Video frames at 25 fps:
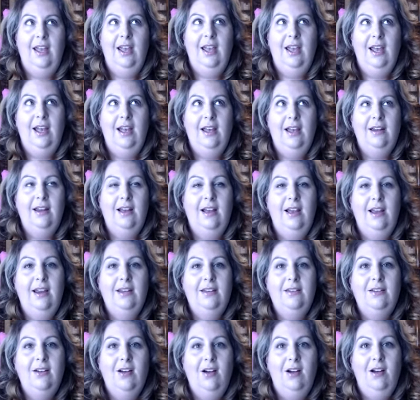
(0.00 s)
had I
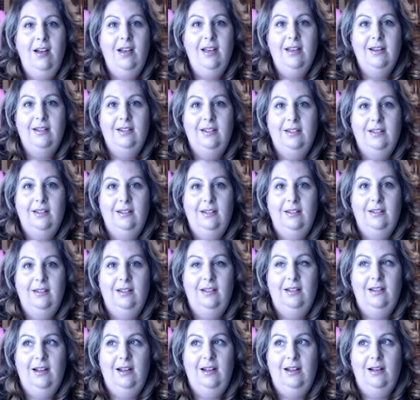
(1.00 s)
not
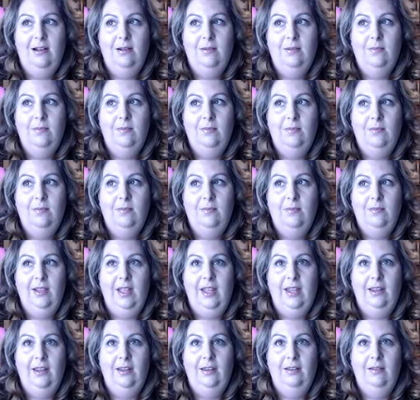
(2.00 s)
um,
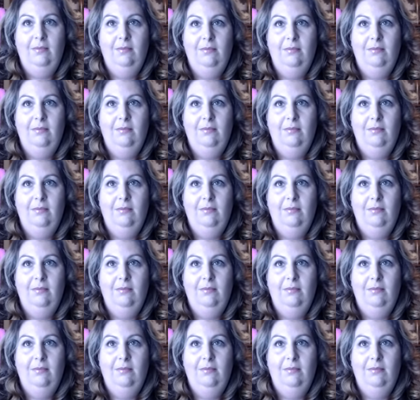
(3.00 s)
like,